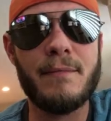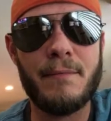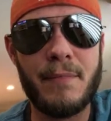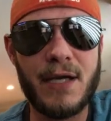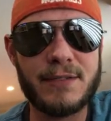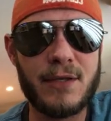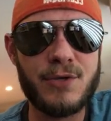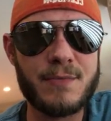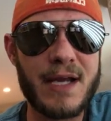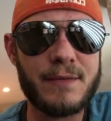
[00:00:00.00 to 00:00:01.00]
But
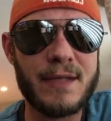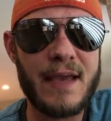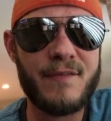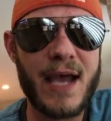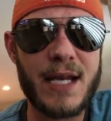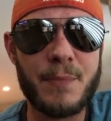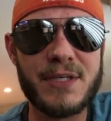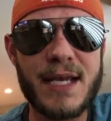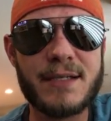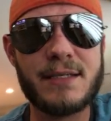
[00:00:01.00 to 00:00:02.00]
if I had to
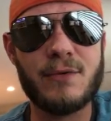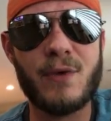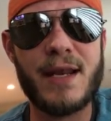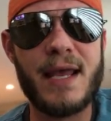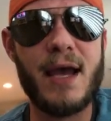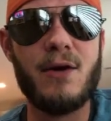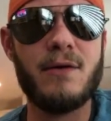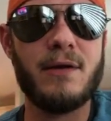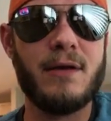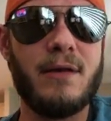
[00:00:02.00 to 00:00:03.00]
predict right now,
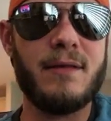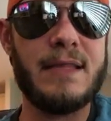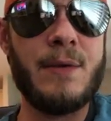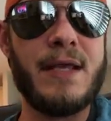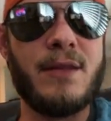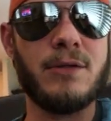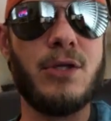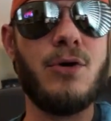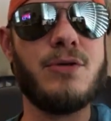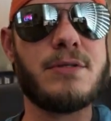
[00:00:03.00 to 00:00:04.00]
they would either
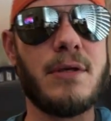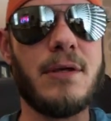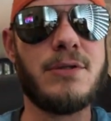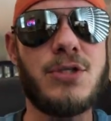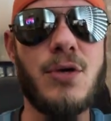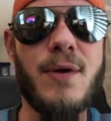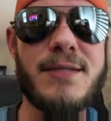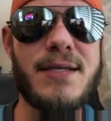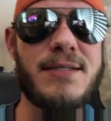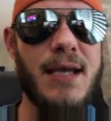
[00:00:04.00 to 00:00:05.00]
lose to
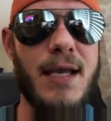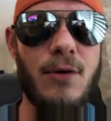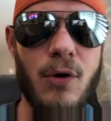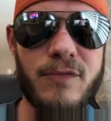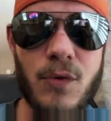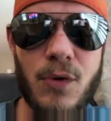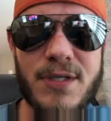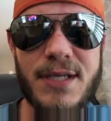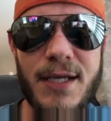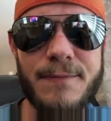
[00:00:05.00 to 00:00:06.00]
NC State or Florida
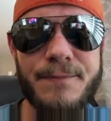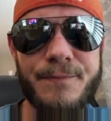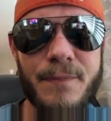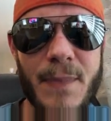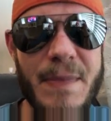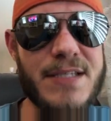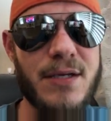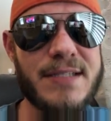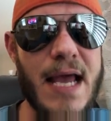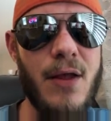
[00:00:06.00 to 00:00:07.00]
State based on
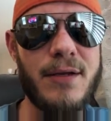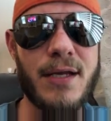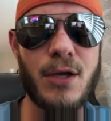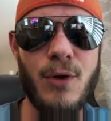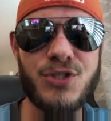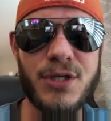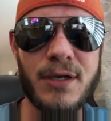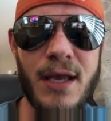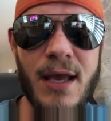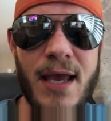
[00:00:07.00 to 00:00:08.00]
talent and coaching.
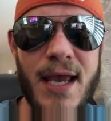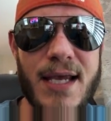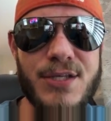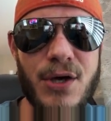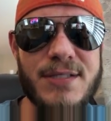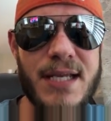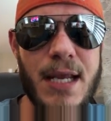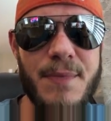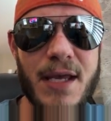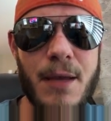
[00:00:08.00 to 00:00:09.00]
Is there a team
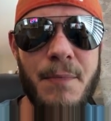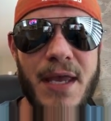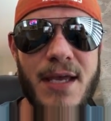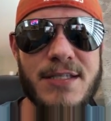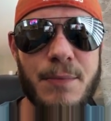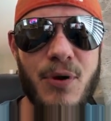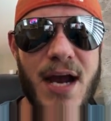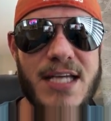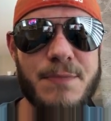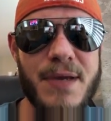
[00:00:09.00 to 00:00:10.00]
that could be a surprise
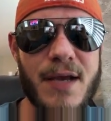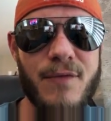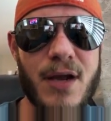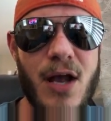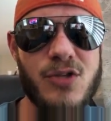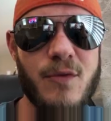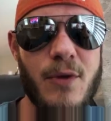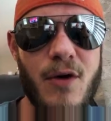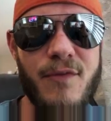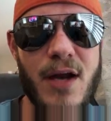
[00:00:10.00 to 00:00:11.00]
pick for college football
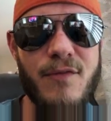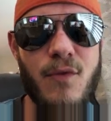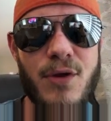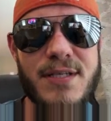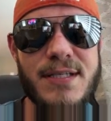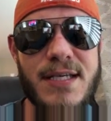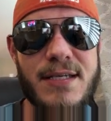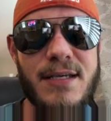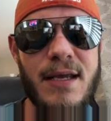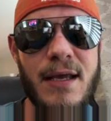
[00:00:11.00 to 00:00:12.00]
Final Four this season?
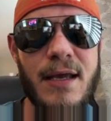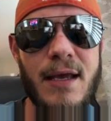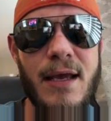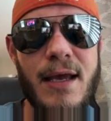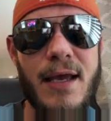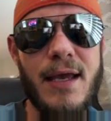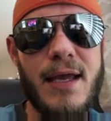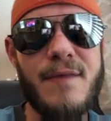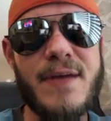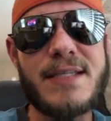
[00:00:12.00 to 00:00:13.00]
If
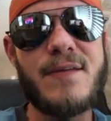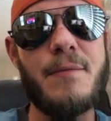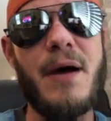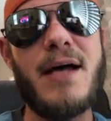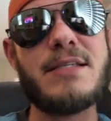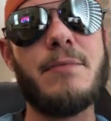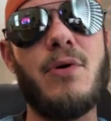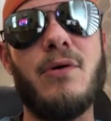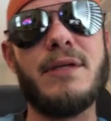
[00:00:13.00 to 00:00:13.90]
that's even possible.